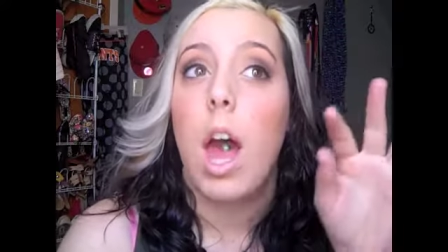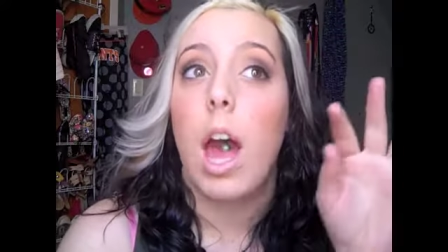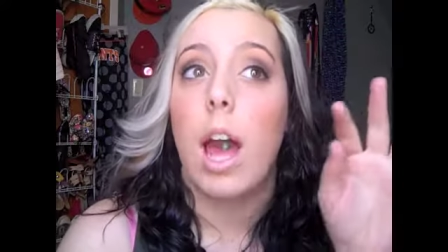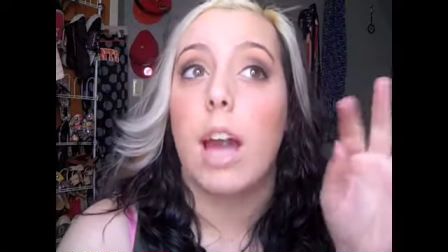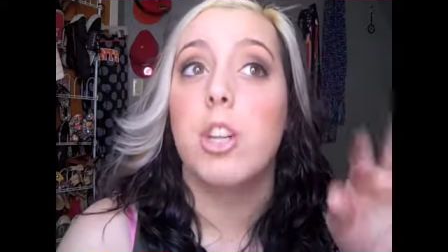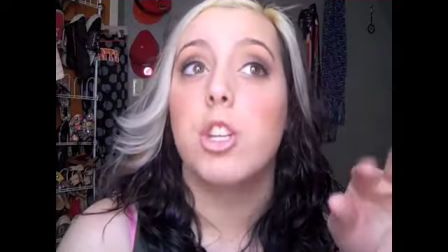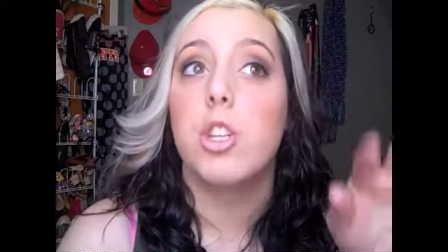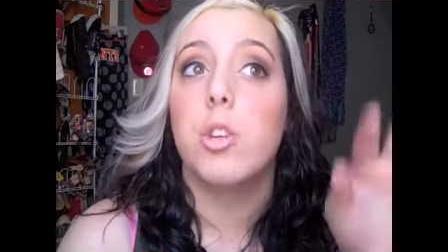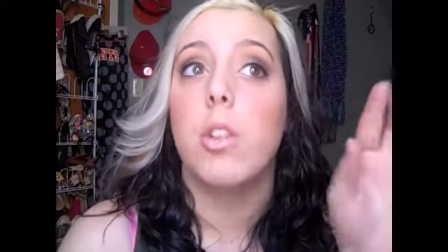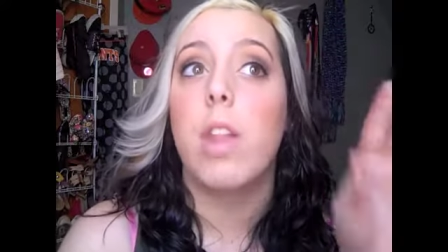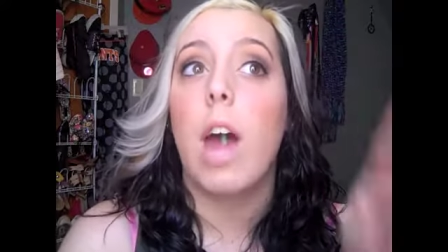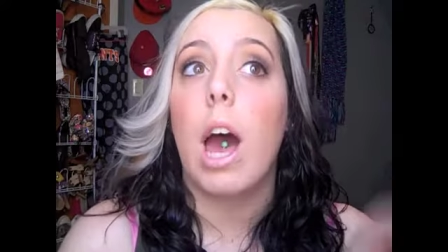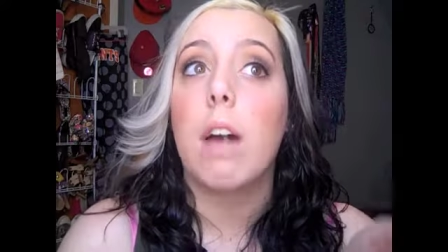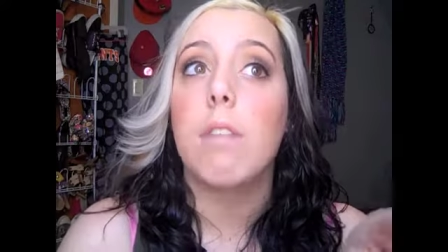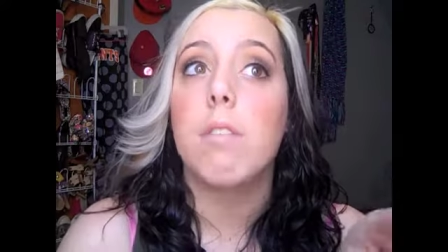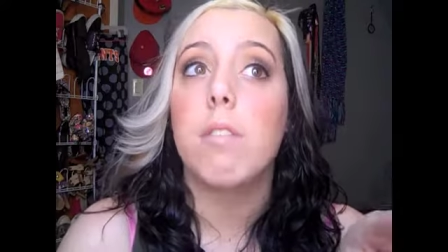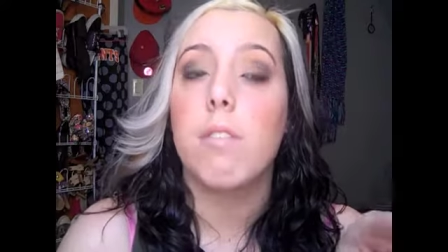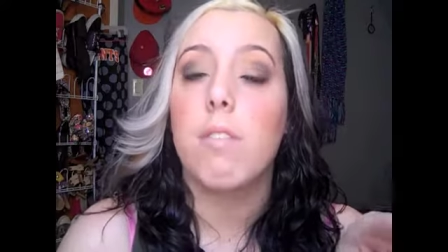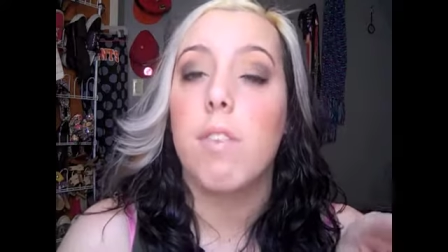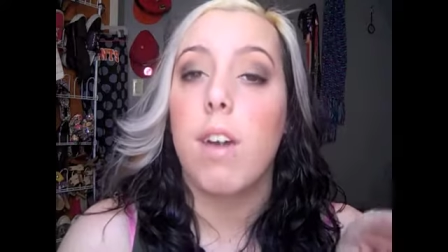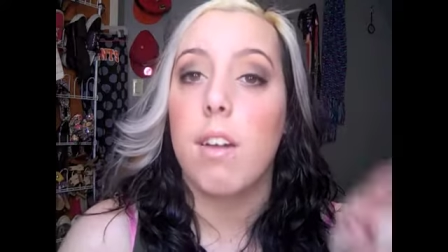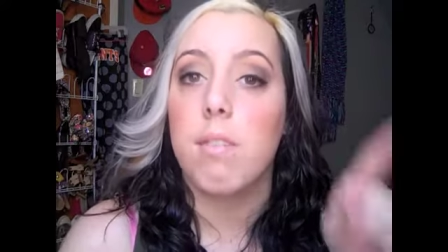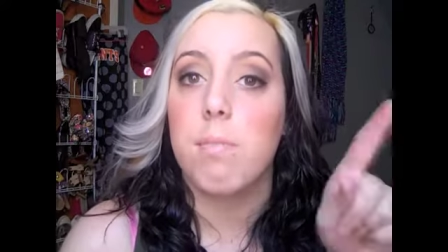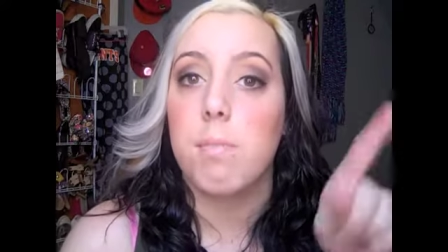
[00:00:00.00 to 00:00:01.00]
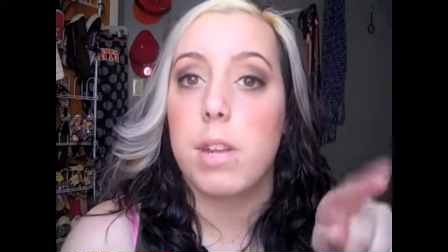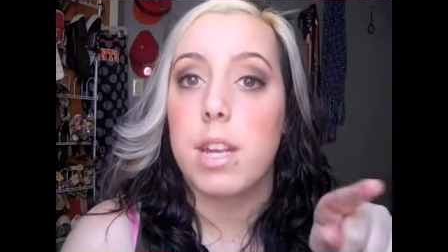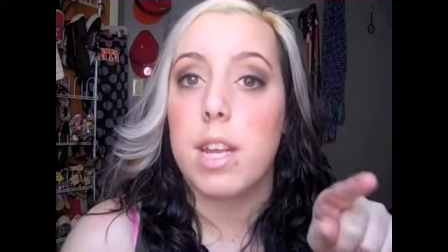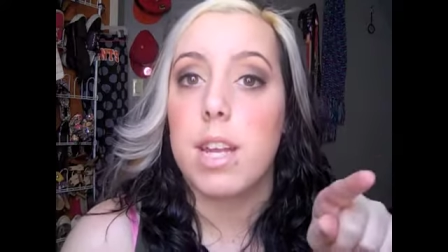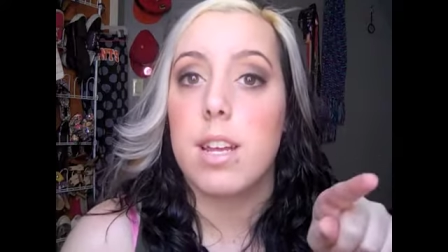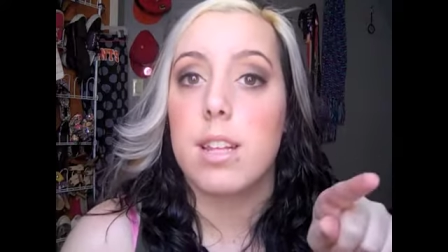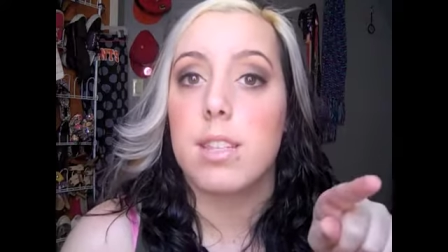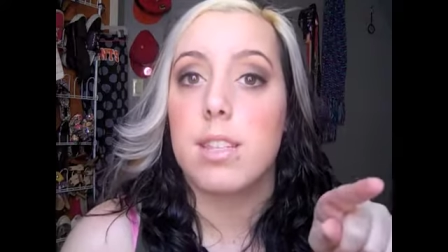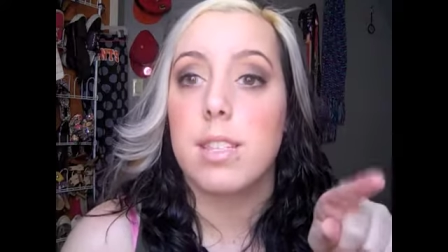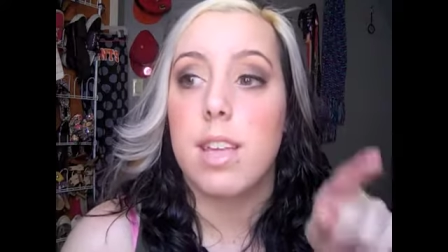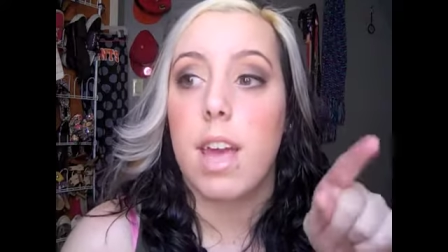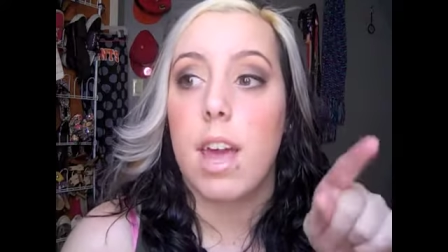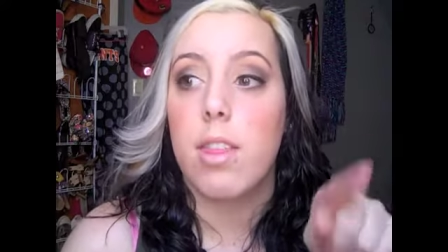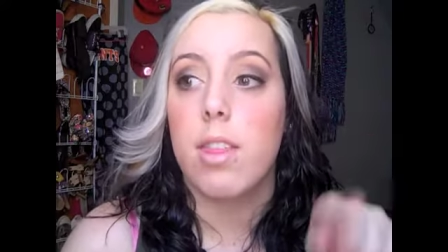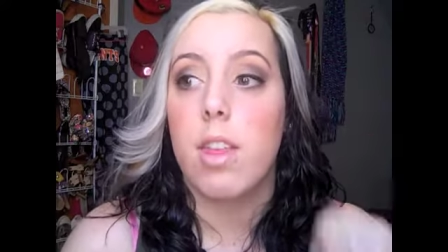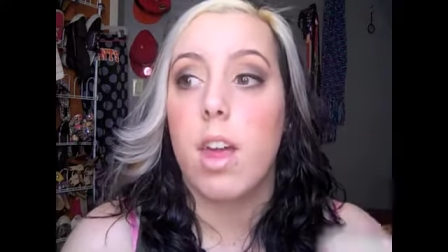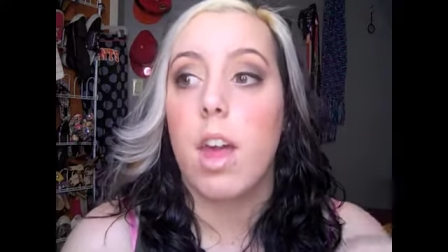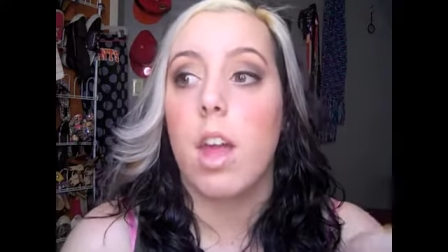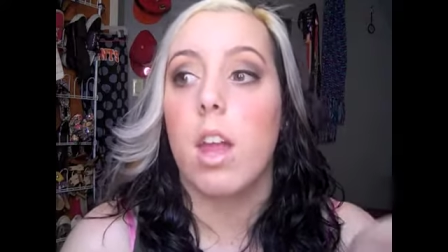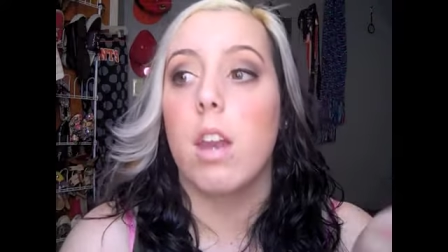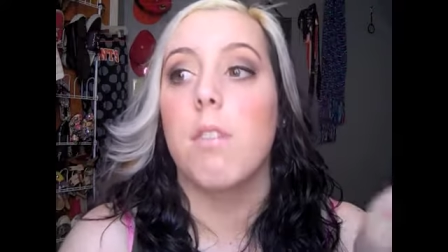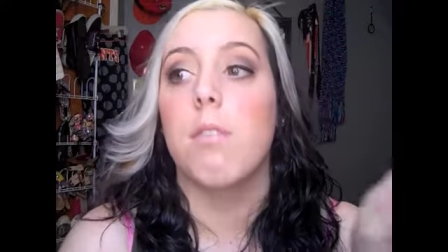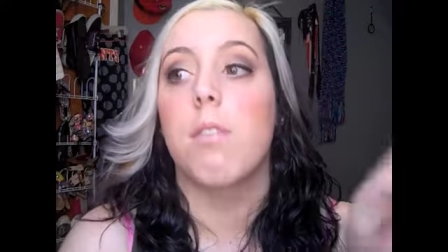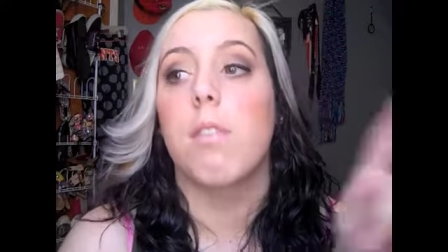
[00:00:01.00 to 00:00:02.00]
I do that for five minutes, and
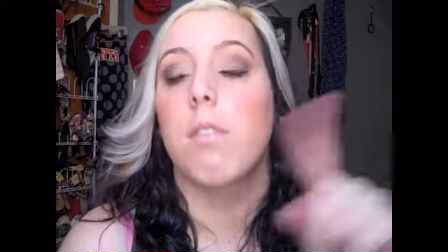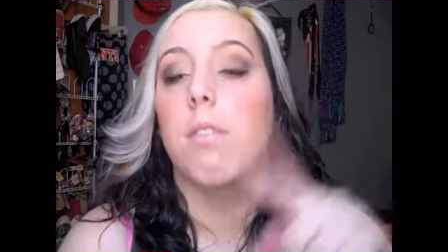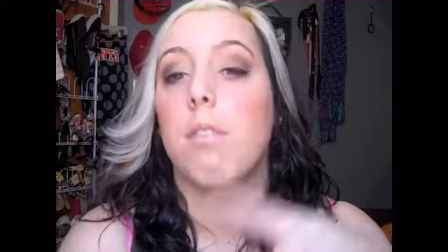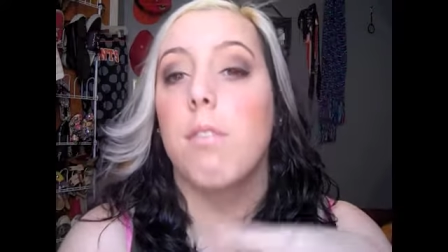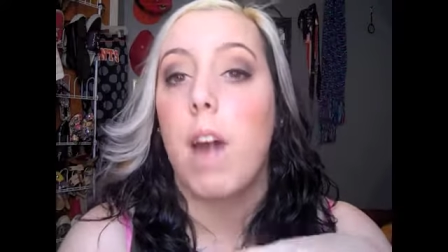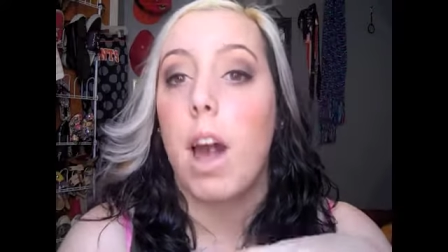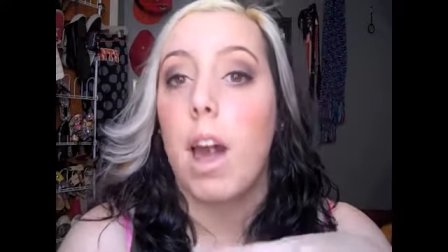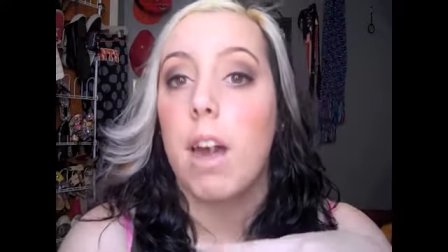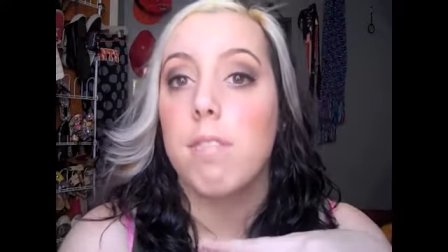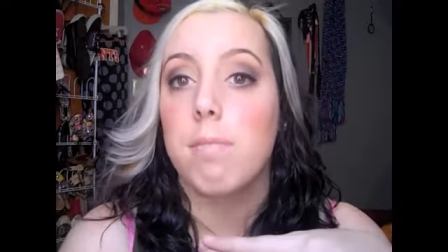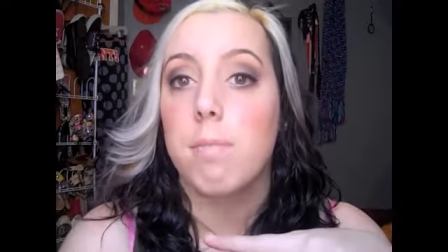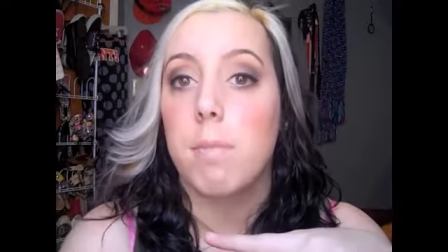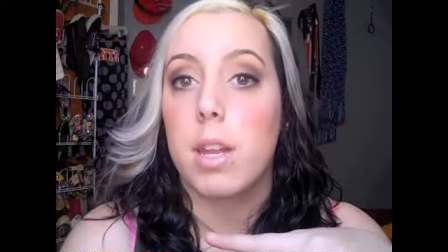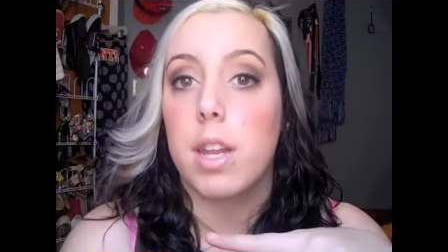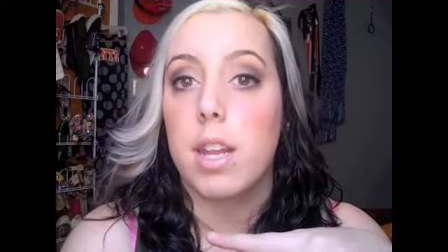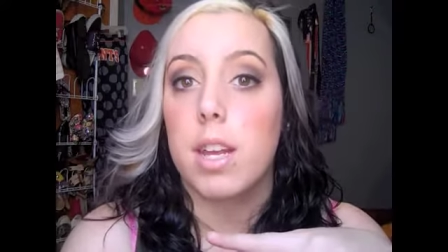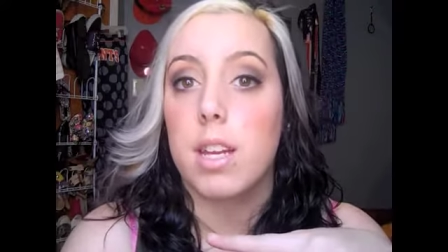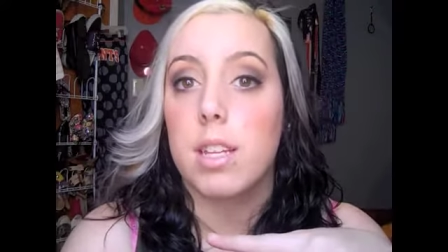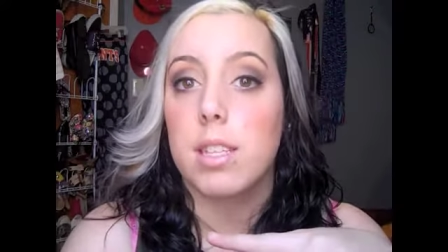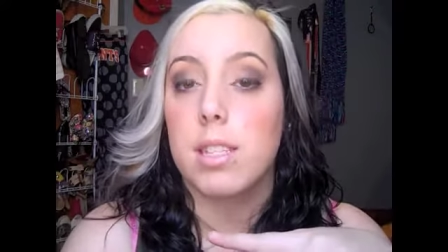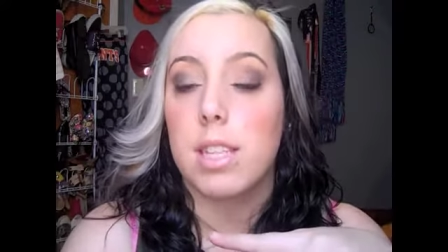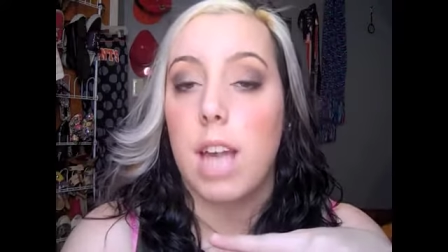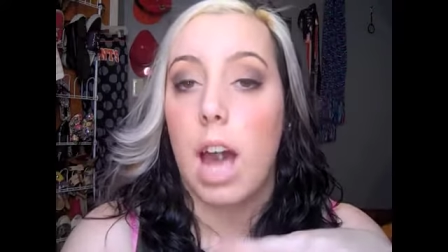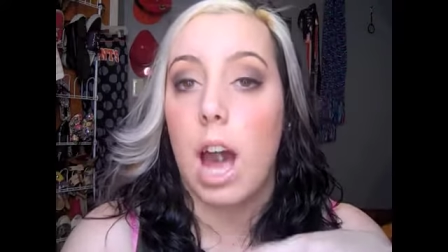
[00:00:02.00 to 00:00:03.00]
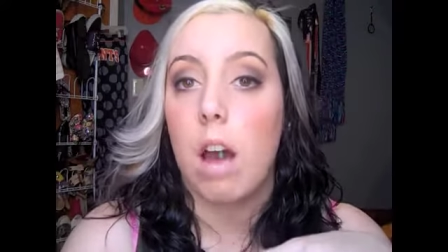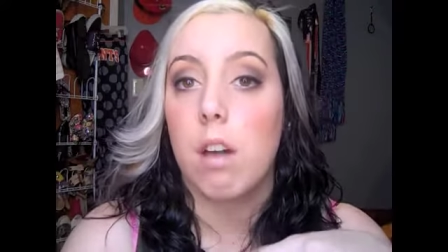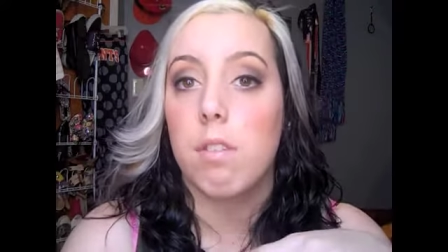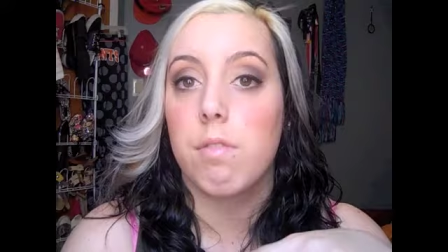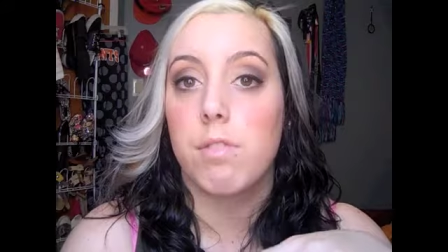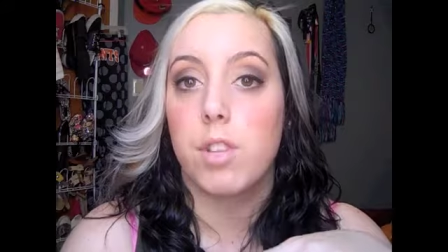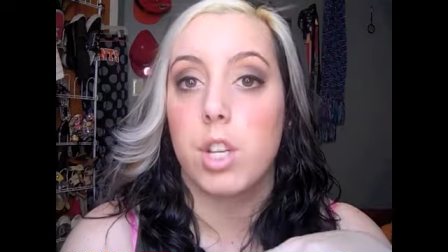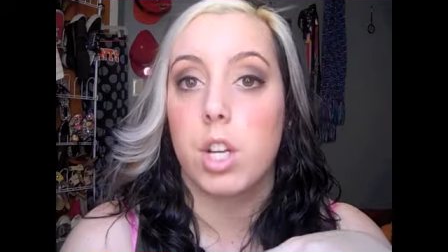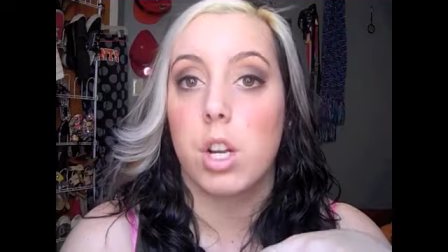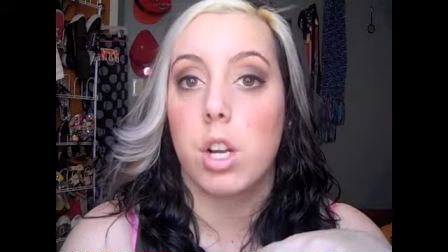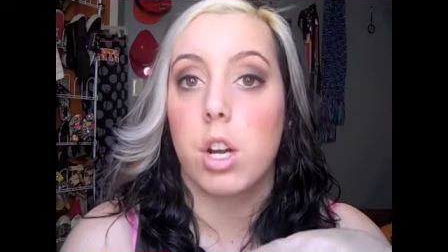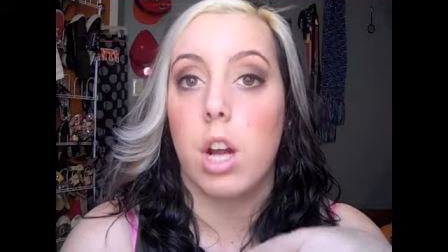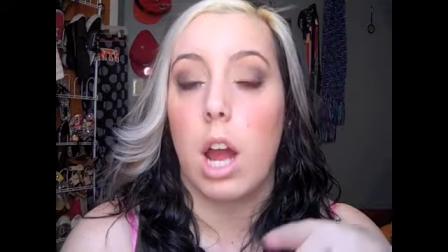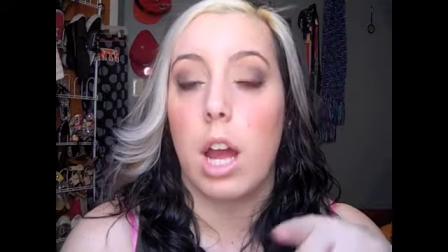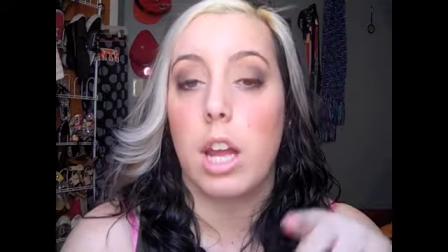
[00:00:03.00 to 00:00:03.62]
then for five minutes after,